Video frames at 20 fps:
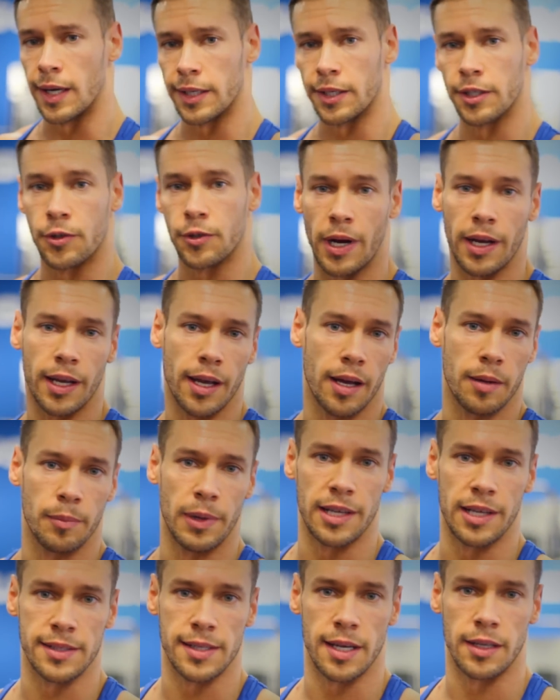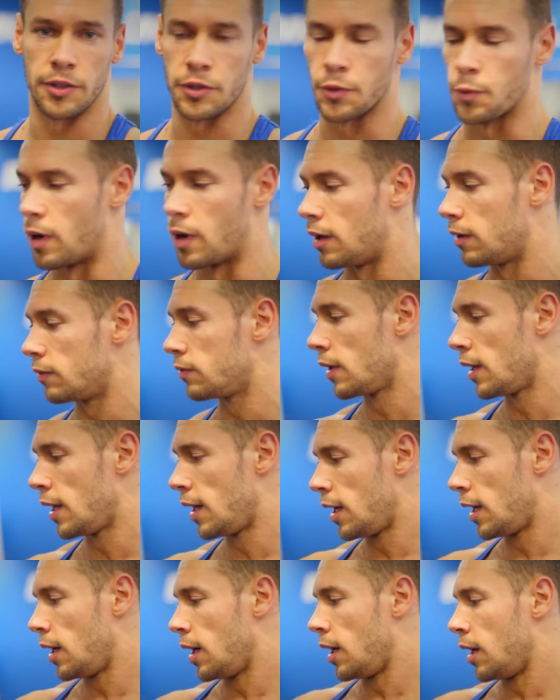I could crank out about 10 or 12,
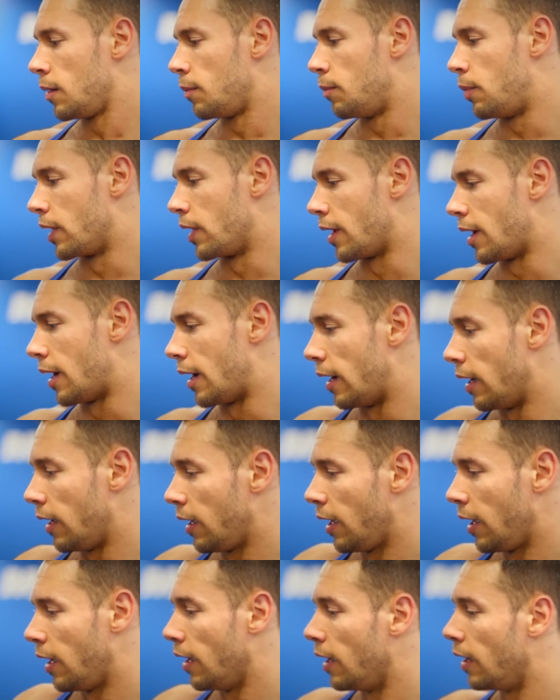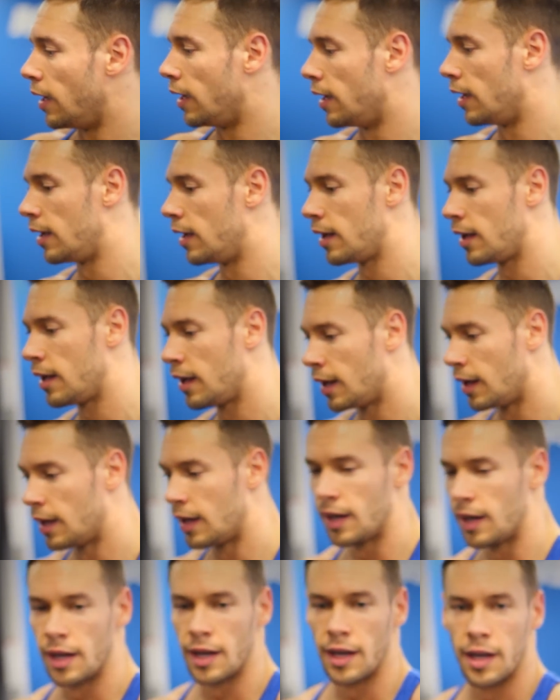but
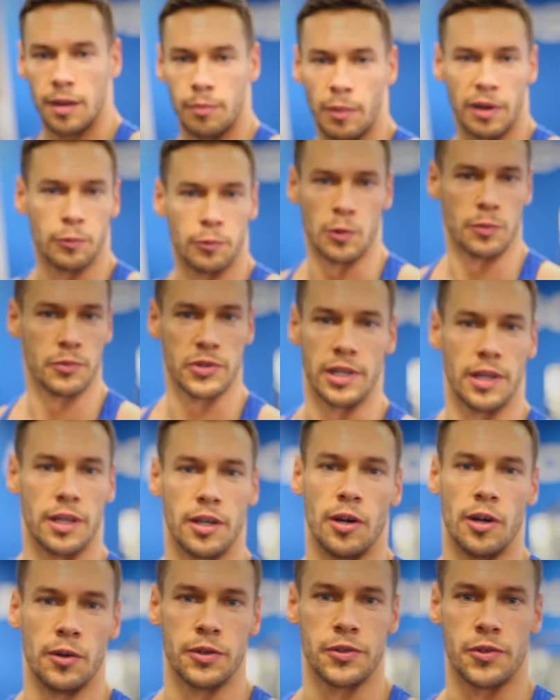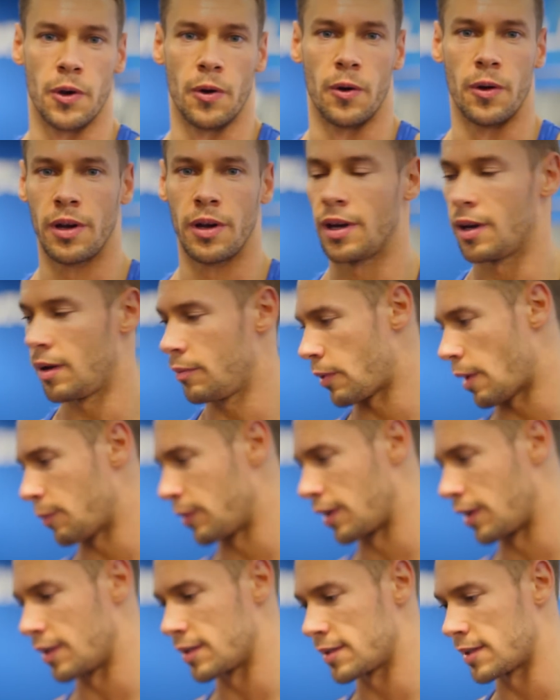my form's gonna go, so
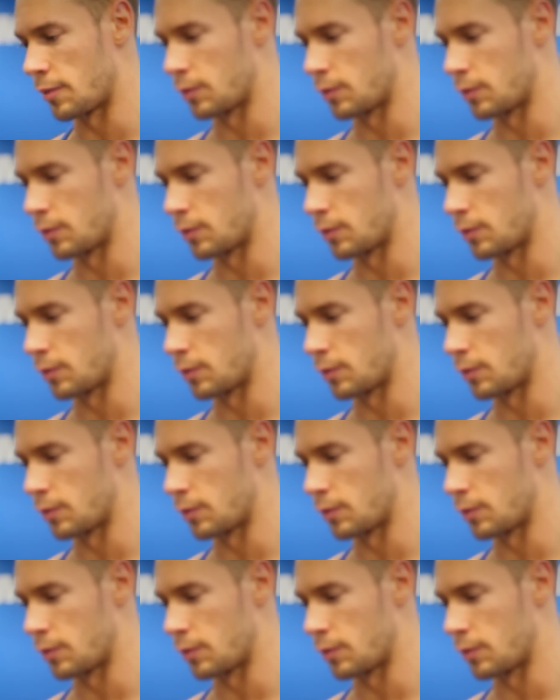probably gonna